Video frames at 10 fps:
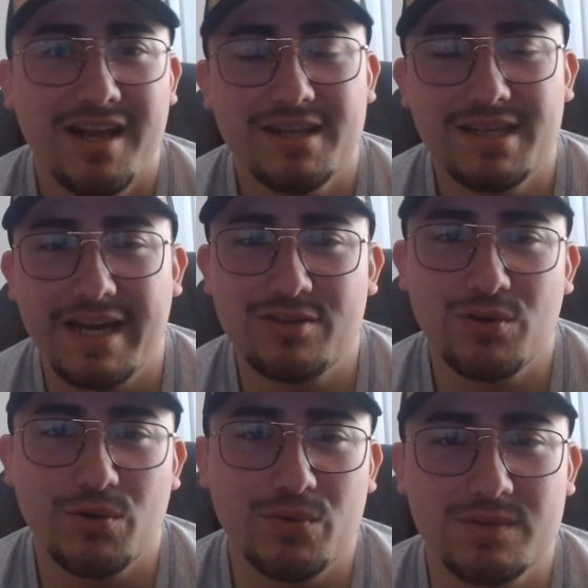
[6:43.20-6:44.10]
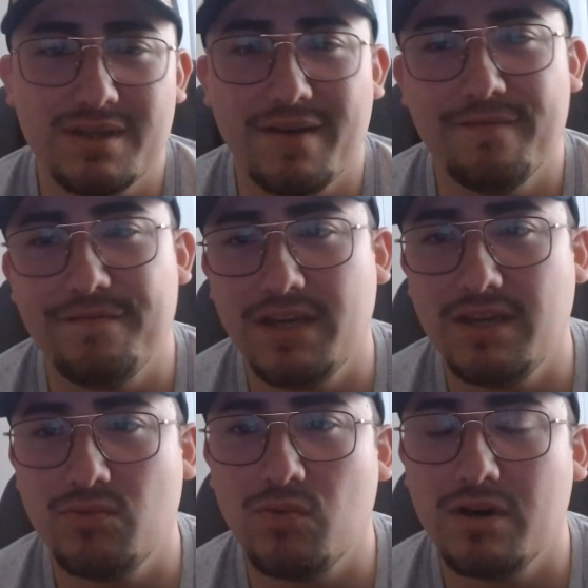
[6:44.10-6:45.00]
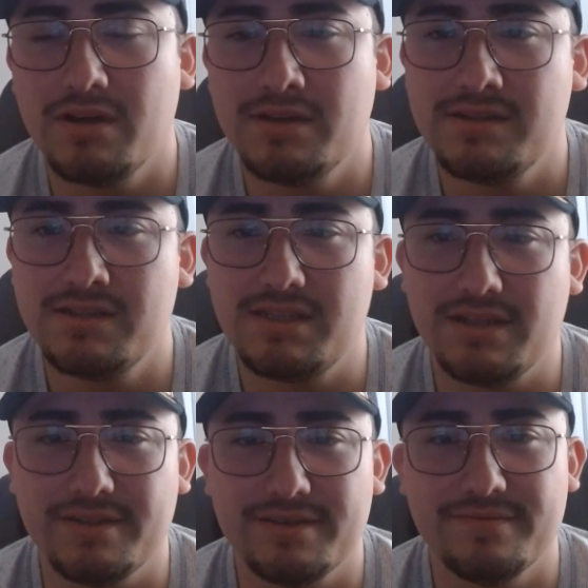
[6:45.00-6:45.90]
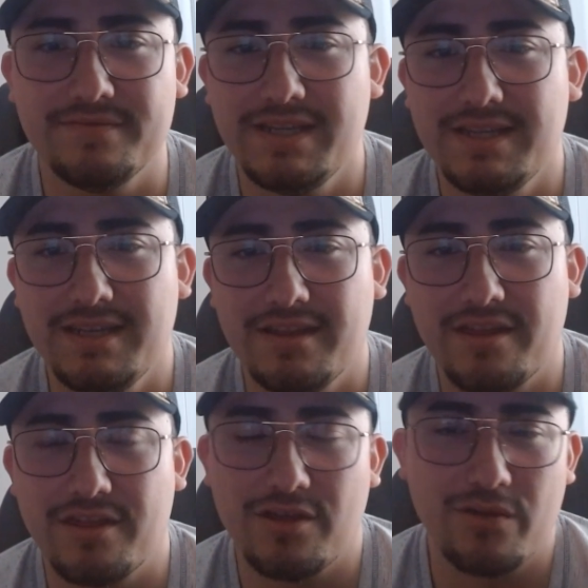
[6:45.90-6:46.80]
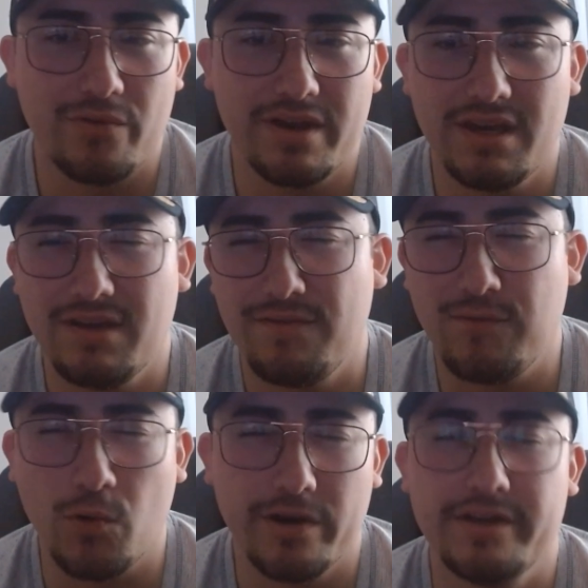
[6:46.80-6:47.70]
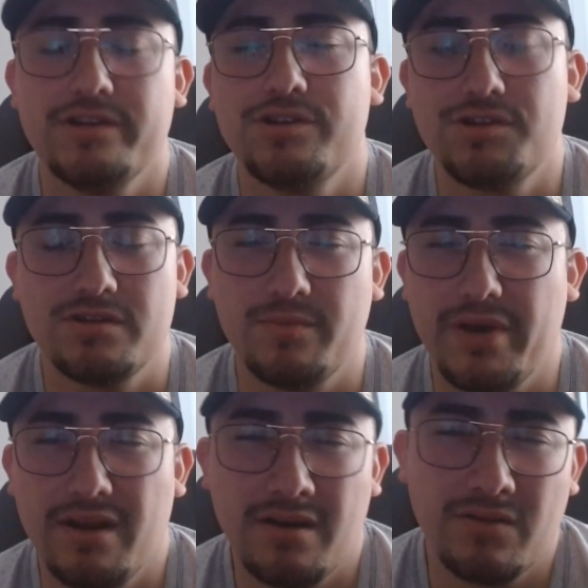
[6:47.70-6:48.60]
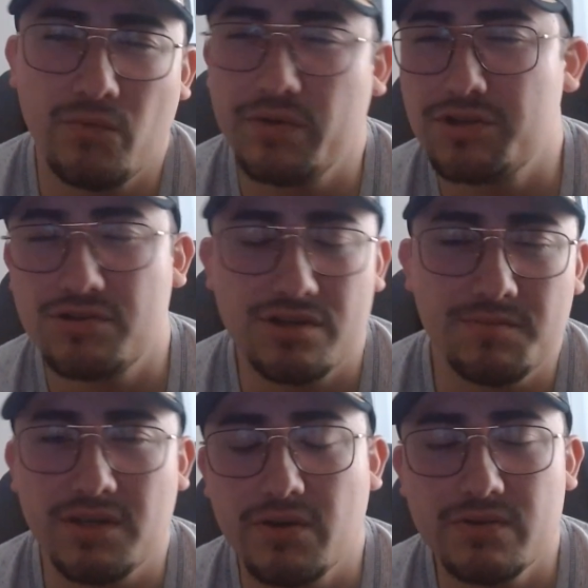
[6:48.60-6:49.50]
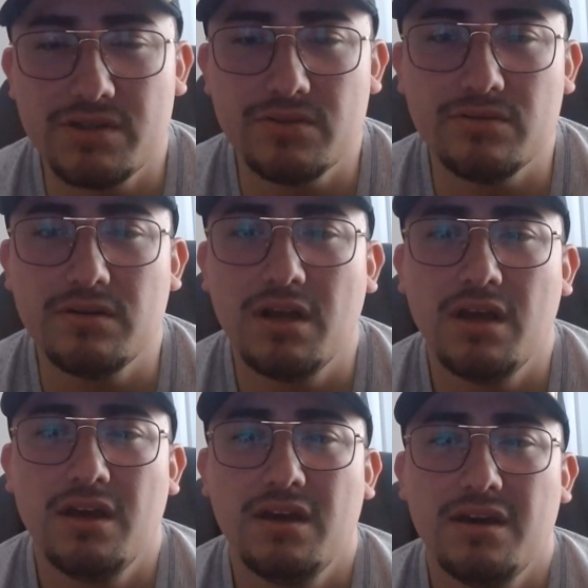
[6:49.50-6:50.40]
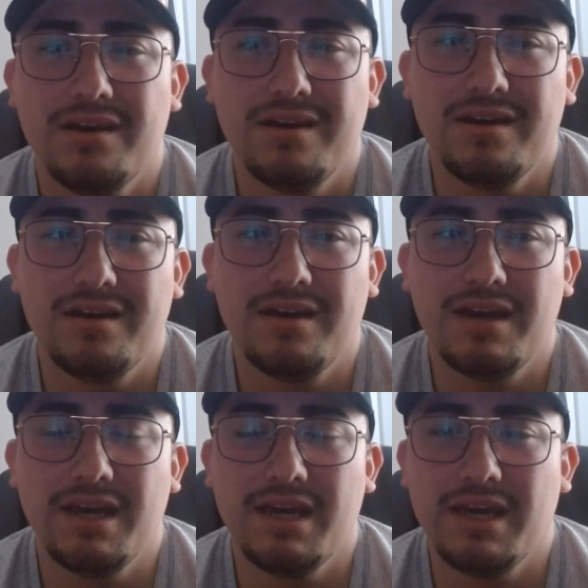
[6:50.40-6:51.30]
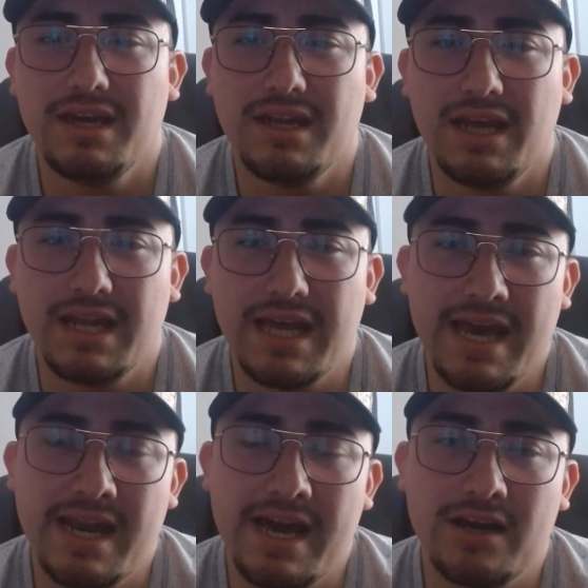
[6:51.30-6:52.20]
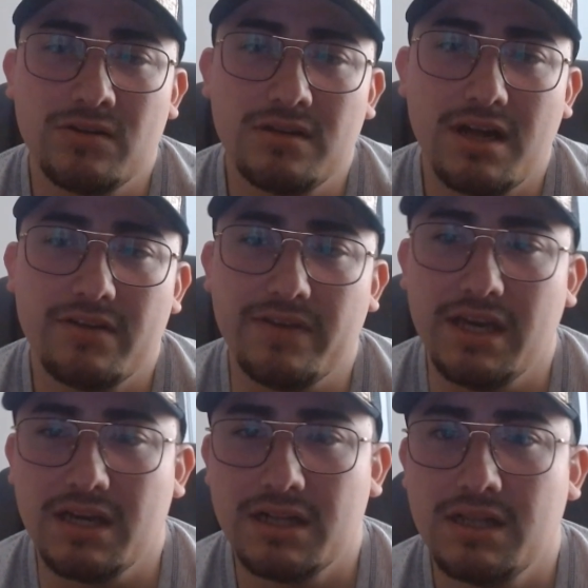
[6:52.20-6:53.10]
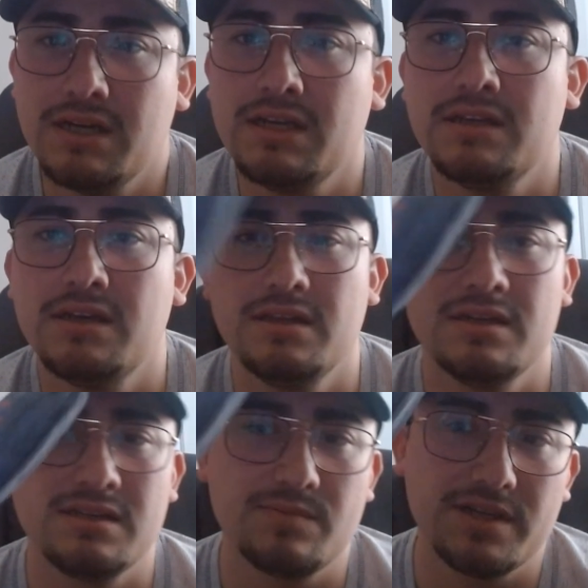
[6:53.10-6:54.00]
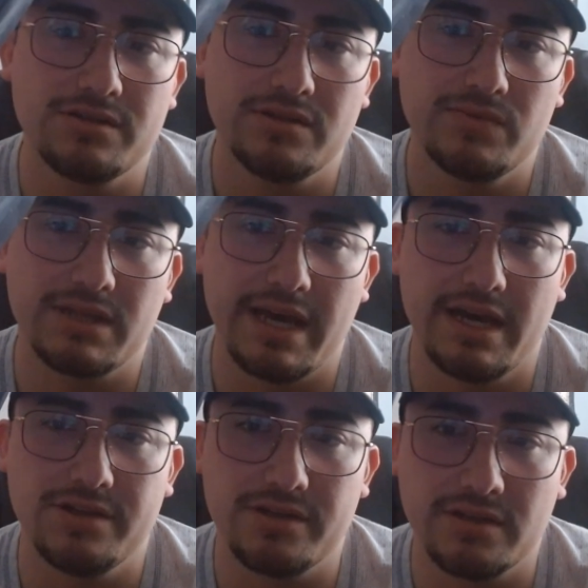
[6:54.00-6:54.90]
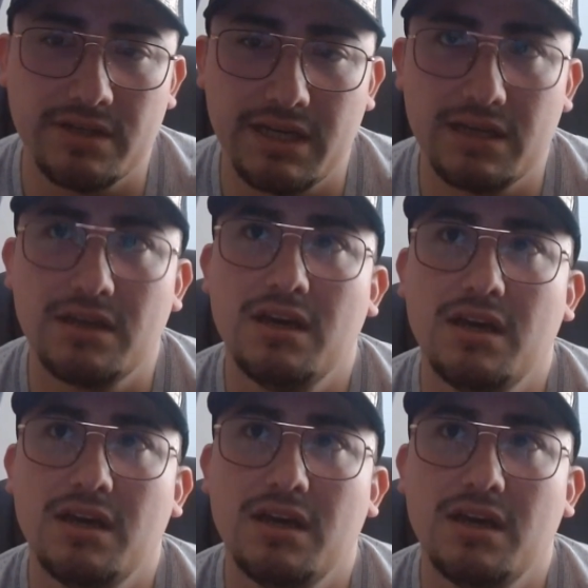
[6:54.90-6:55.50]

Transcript: like those V1 to V3, 4 ish, depending which gym you go to. It can handle a lot of incline, and then especially with the edging, like